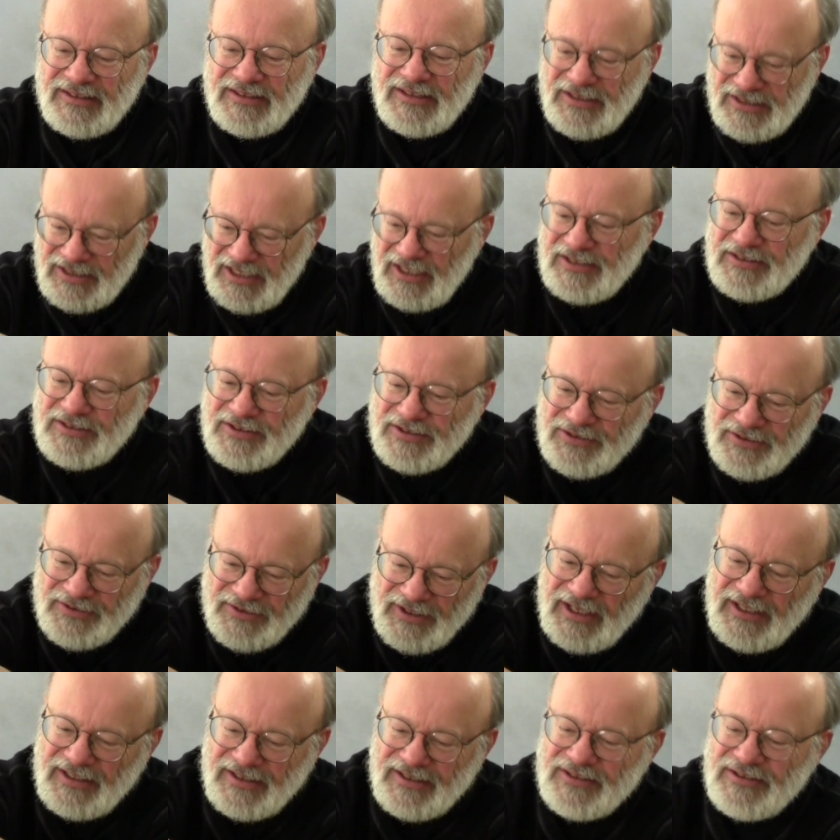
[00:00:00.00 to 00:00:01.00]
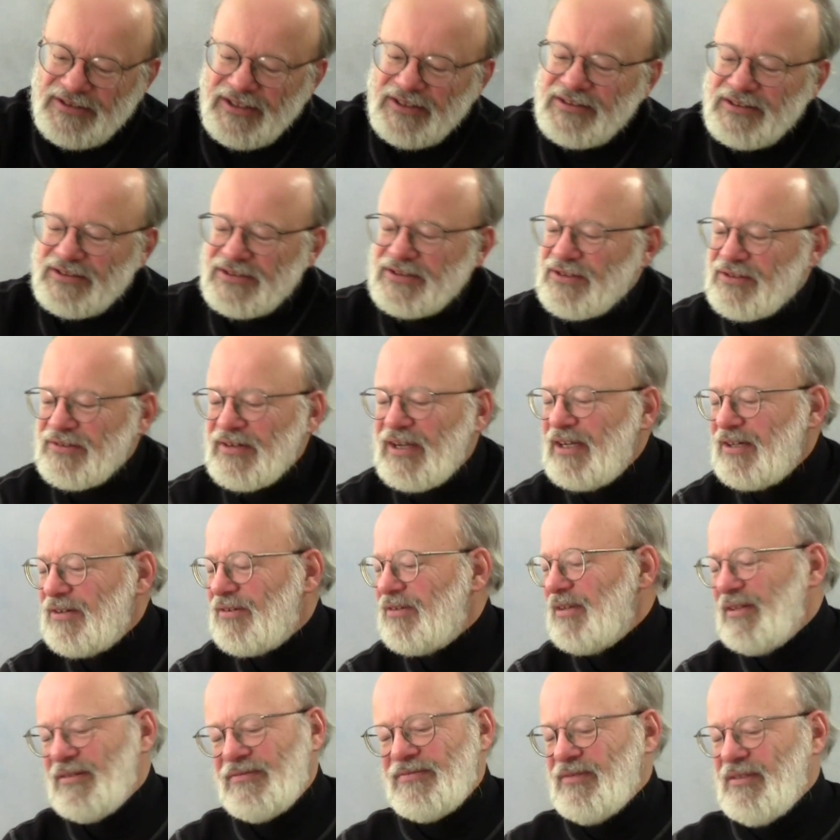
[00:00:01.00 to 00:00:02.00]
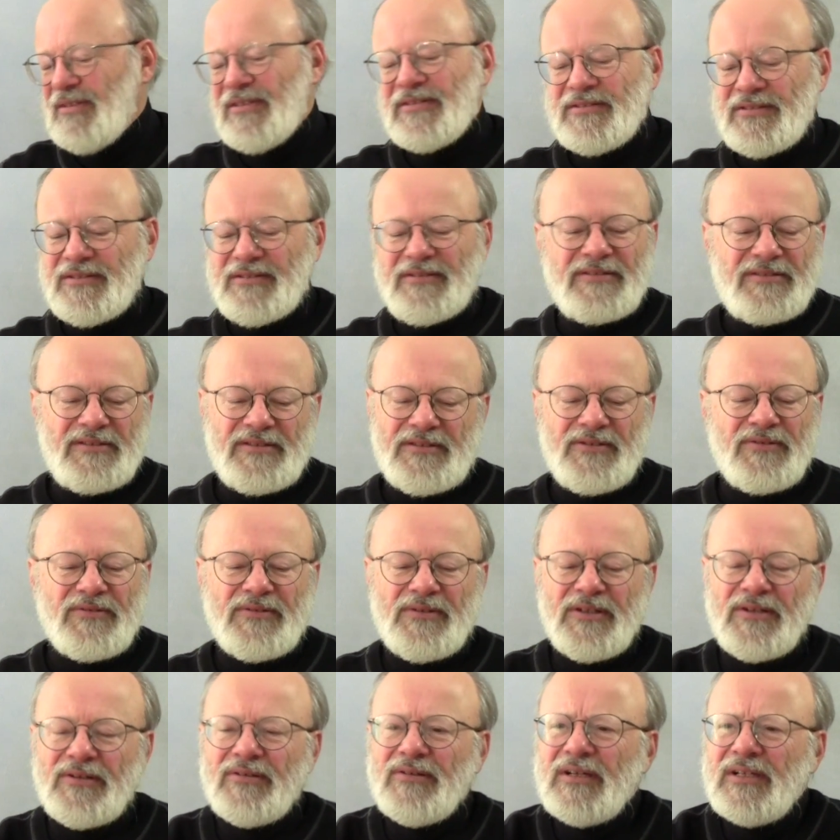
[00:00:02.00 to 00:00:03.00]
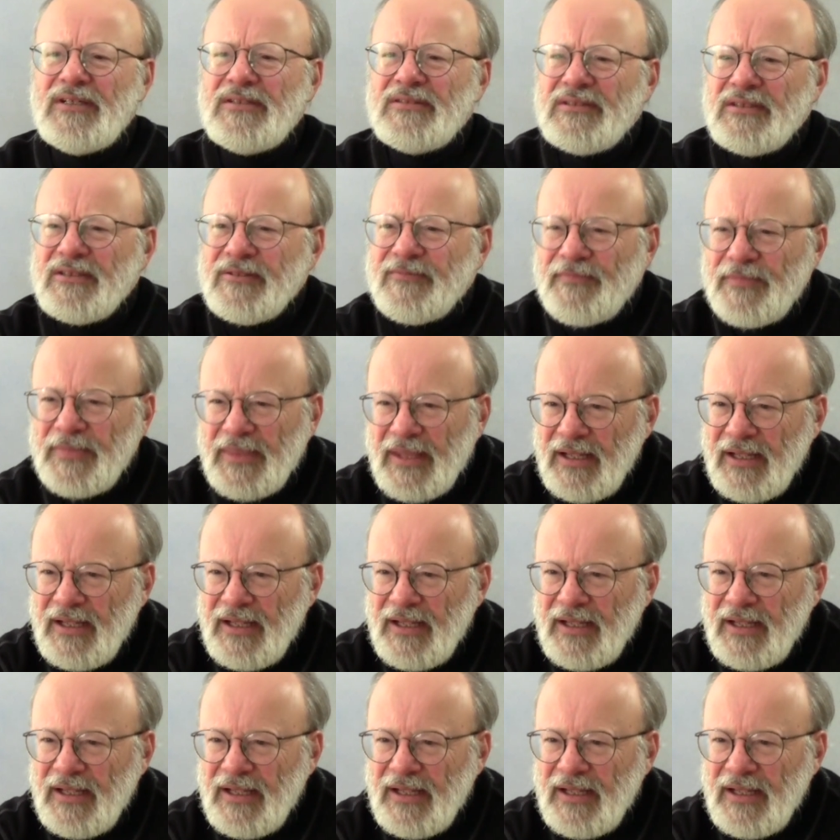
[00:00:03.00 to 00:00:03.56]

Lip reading: these cases are right, the judges are right, or they're just totally crazy.